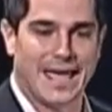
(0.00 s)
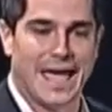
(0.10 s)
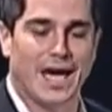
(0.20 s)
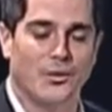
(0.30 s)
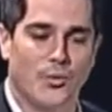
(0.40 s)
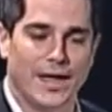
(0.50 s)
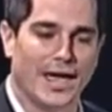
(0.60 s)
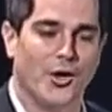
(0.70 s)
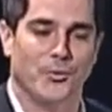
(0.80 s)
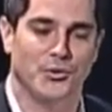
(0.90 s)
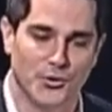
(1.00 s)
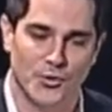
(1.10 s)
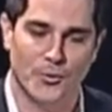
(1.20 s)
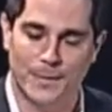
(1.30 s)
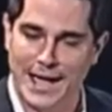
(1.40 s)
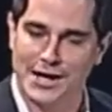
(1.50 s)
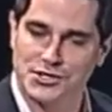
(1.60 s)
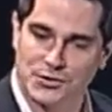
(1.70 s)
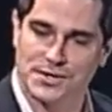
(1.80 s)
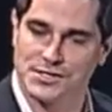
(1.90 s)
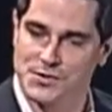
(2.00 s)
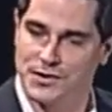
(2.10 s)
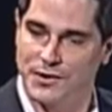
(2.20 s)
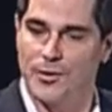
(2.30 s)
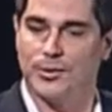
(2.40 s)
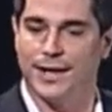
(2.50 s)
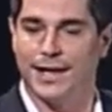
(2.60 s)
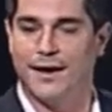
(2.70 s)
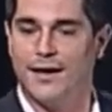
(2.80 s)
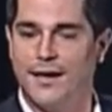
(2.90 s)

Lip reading: How do we help you manage the risks within your plan,